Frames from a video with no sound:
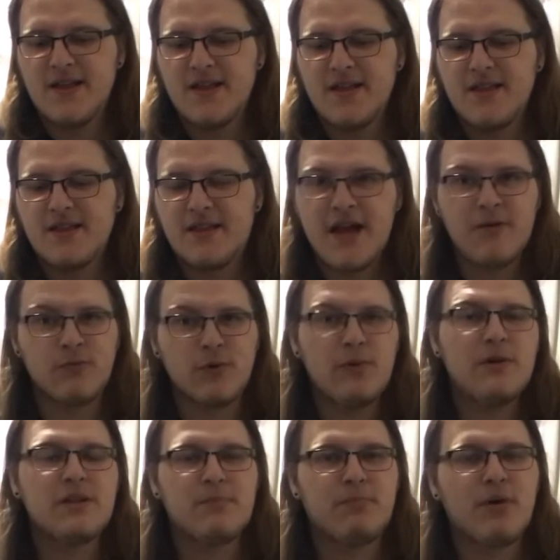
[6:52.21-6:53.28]
they
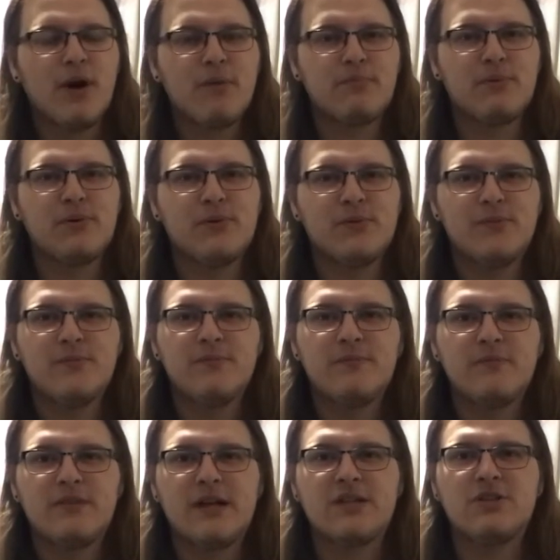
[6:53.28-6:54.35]
ruined the perk pool.
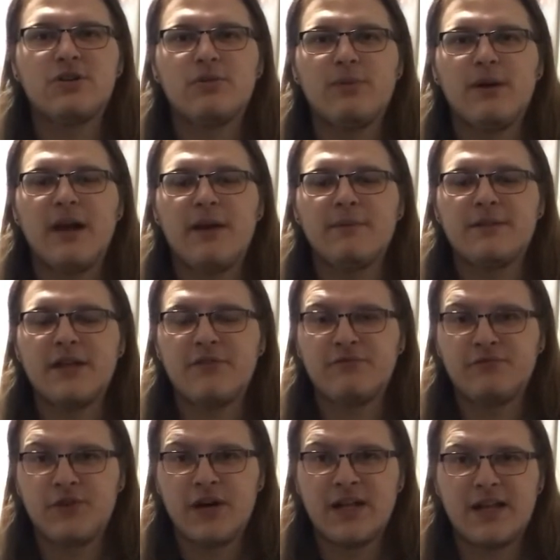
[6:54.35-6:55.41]
They took away everything
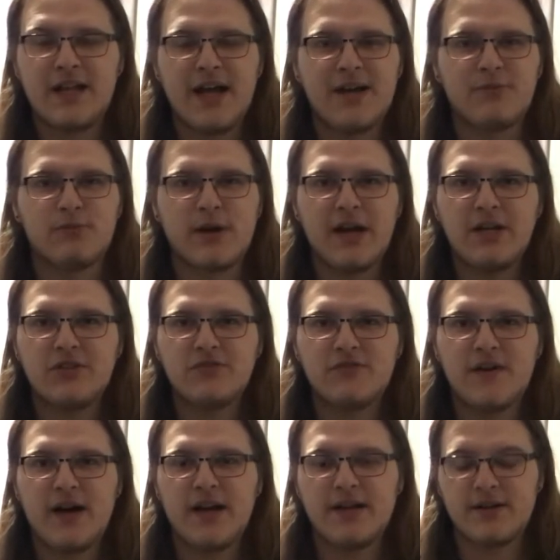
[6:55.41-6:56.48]
fun like
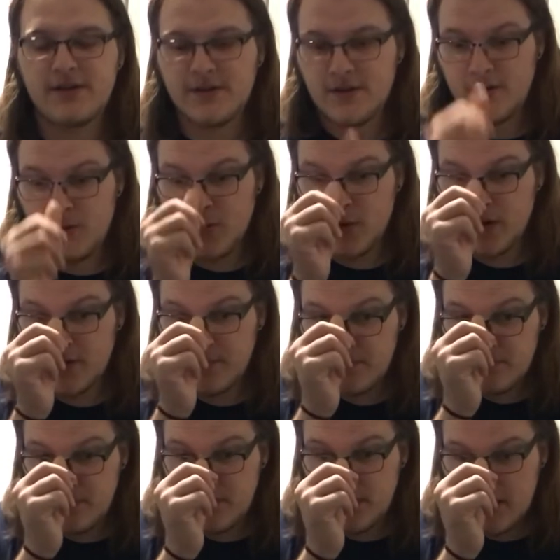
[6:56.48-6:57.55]
rangefinder or
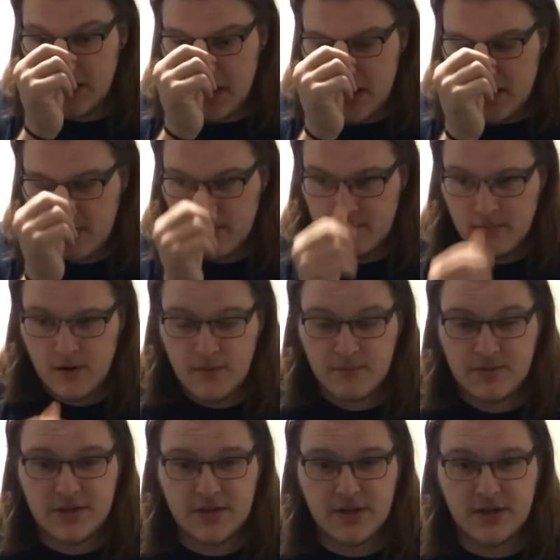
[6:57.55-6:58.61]
on
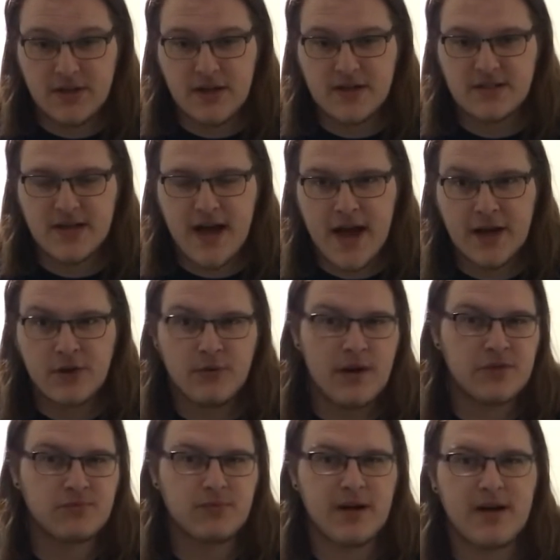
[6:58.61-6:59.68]
particular guns,
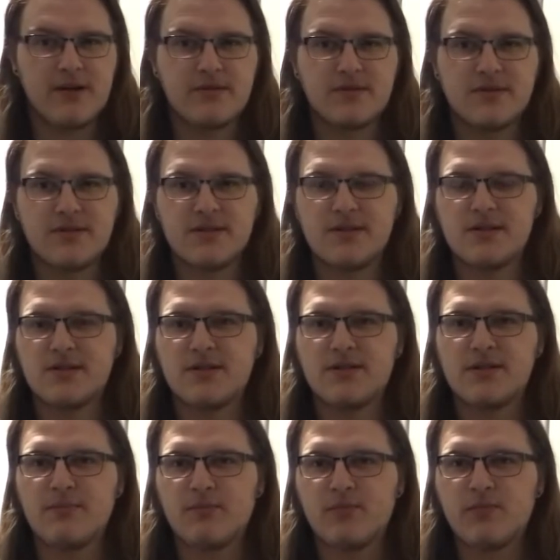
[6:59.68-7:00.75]
accurized rounds.
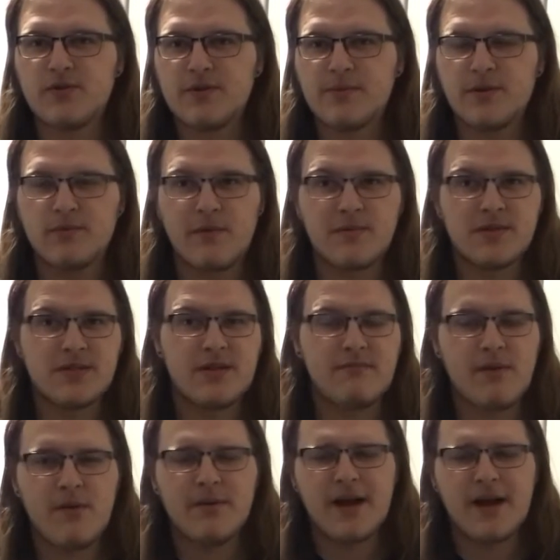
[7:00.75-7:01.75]
Some could roll with Zen Moment, I